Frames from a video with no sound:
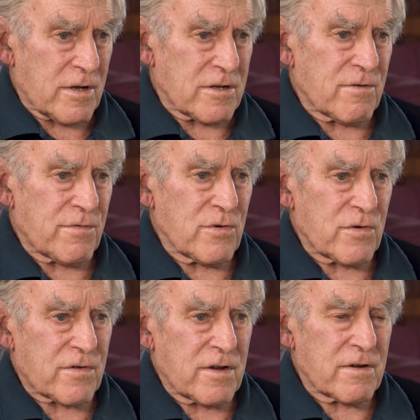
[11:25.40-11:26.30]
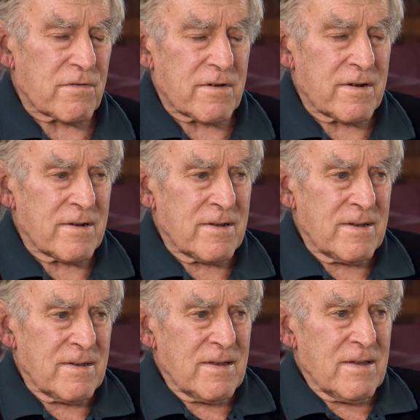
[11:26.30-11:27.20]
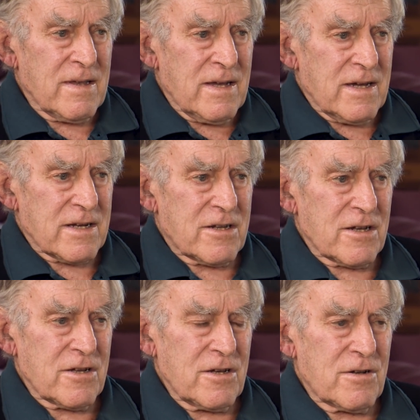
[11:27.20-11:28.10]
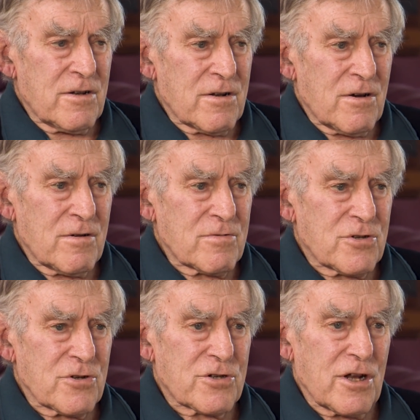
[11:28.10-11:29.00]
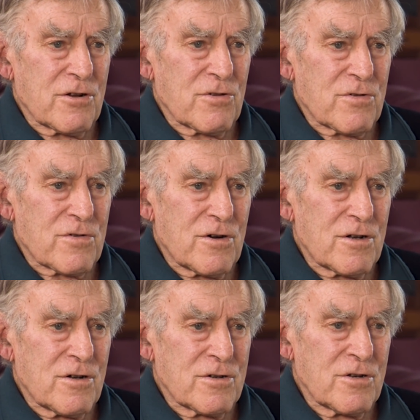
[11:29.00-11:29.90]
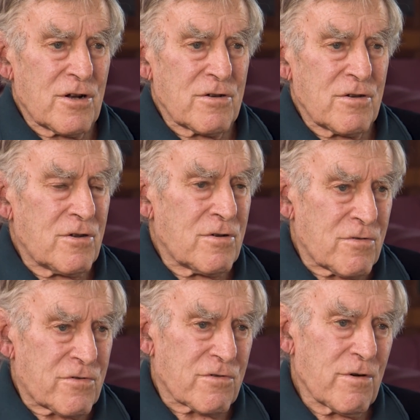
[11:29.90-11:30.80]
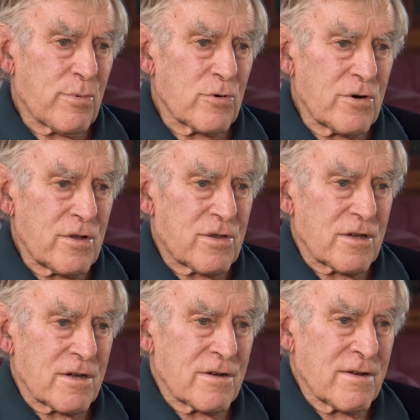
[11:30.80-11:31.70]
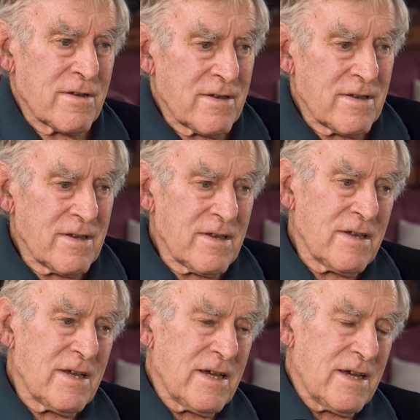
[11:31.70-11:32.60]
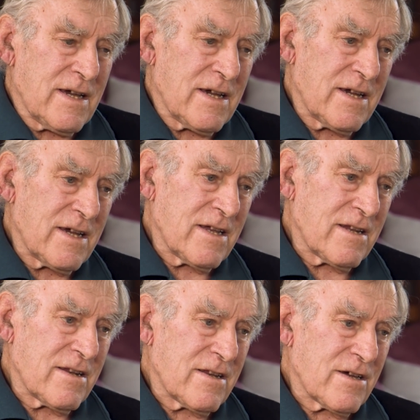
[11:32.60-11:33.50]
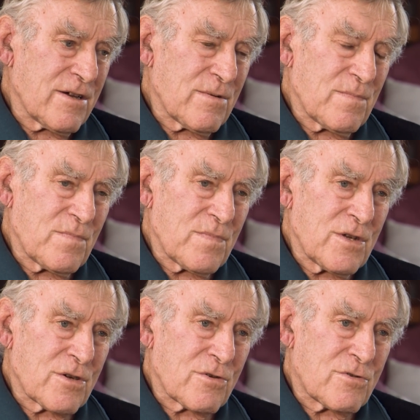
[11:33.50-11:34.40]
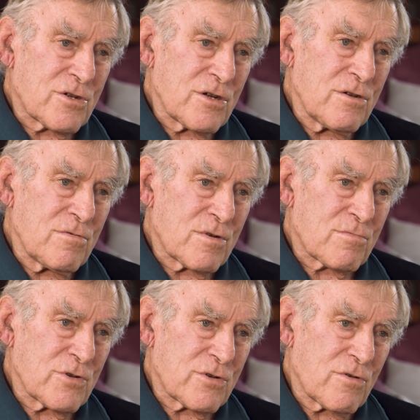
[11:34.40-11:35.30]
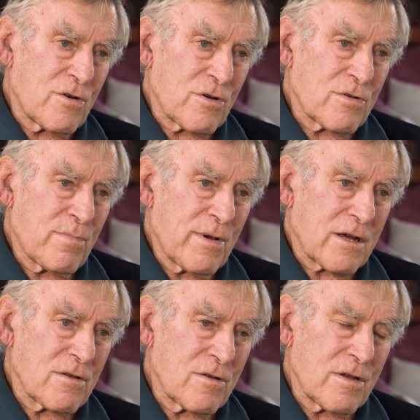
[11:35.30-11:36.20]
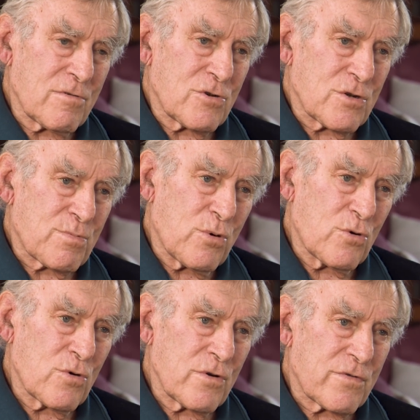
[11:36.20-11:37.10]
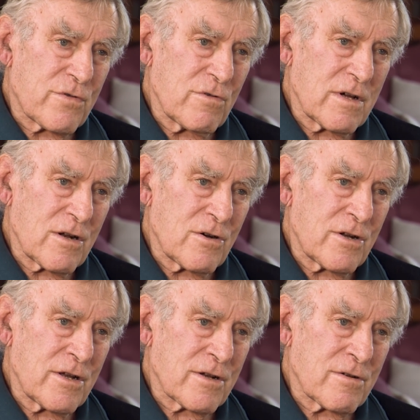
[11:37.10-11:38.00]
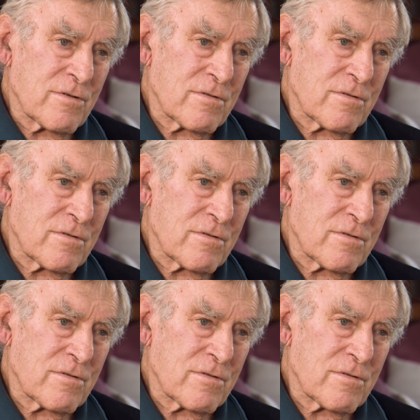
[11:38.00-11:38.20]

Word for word: played the first test at Dunedin, and I was just sat on the sideline. You know, you didn't strip or anything, and and uh, you could see what was wrong at the back of the. They were just pouring through our line out,